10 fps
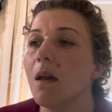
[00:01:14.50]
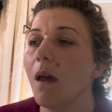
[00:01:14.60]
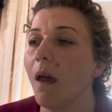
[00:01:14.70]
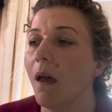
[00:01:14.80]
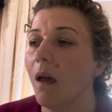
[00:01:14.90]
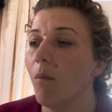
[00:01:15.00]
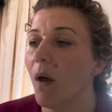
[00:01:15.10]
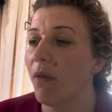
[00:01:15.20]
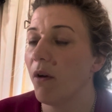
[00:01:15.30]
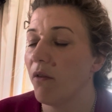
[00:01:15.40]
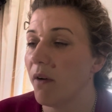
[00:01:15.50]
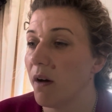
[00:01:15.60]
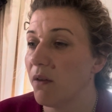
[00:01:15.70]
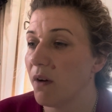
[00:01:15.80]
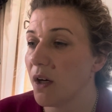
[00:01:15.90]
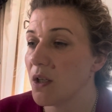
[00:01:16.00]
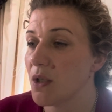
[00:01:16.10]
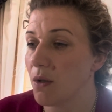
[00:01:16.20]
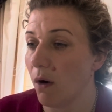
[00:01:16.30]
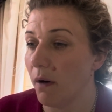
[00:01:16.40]
And they're very, very
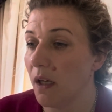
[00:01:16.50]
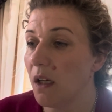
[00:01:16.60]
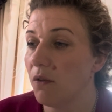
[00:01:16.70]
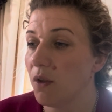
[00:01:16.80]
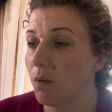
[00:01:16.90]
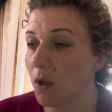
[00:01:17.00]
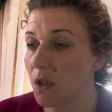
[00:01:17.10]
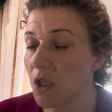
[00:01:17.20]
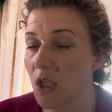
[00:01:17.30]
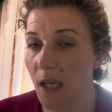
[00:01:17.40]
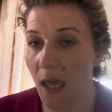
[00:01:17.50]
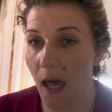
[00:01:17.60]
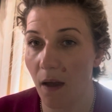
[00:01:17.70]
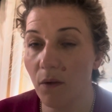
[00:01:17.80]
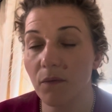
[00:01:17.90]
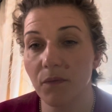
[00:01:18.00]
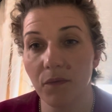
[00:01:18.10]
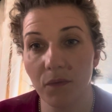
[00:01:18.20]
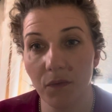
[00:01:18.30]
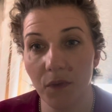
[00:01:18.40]
sorry. If you want to check it out,
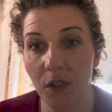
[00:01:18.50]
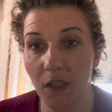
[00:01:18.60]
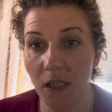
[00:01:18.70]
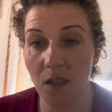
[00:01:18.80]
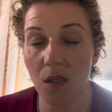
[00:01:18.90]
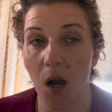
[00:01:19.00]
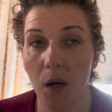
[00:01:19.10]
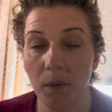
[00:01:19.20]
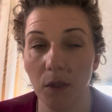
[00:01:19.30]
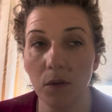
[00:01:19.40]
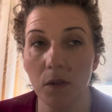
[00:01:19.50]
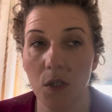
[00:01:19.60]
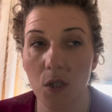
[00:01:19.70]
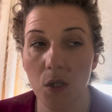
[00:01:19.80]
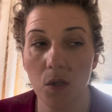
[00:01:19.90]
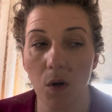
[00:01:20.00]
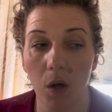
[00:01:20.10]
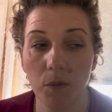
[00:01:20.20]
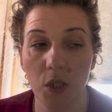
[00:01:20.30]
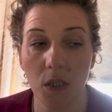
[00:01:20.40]
the links are below. There's two
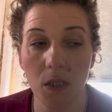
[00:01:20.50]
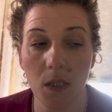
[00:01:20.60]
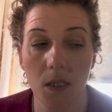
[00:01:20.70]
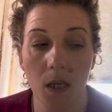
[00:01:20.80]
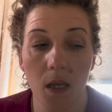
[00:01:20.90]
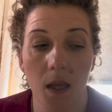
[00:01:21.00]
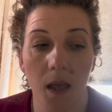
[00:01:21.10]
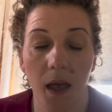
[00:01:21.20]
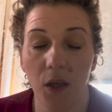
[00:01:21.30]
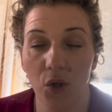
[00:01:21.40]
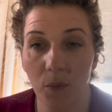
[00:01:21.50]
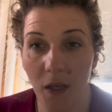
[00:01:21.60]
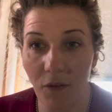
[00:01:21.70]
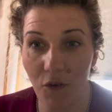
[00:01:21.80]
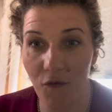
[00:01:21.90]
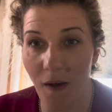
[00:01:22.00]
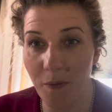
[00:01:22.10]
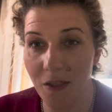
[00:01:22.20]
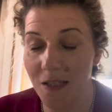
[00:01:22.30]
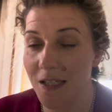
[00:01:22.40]
options. I hope you have a
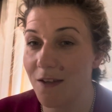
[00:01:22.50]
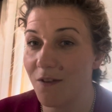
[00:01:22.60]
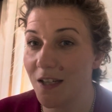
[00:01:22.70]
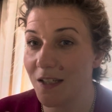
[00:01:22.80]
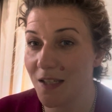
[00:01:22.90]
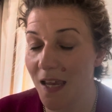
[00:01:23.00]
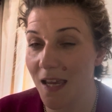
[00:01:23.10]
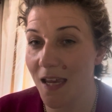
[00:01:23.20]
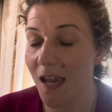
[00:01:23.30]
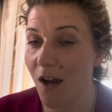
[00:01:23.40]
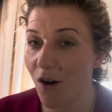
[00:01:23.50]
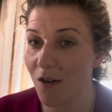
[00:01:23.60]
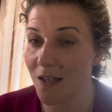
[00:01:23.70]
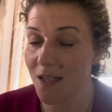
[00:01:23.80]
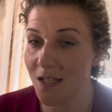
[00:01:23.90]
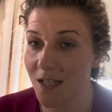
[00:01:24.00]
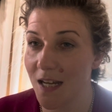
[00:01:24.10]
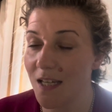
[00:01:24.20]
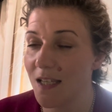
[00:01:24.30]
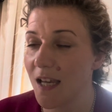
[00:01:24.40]
fabulous evening. Take care.
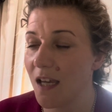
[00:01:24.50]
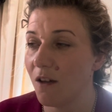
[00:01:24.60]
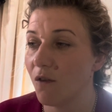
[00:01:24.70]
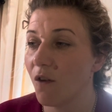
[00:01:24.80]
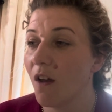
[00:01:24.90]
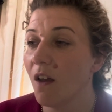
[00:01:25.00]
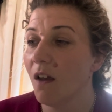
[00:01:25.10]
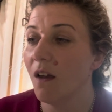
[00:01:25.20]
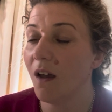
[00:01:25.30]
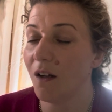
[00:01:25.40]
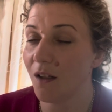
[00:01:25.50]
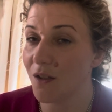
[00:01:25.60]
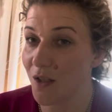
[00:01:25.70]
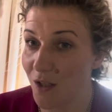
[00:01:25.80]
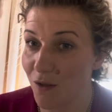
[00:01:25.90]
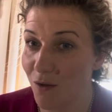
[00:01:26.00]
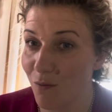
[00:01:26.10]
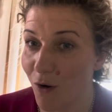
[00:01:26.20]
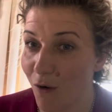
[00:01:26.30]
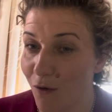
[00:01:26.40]
Stay safe. And I'll see you
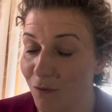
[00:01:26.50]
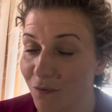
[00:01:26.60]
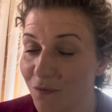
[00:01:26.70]
tomorrow.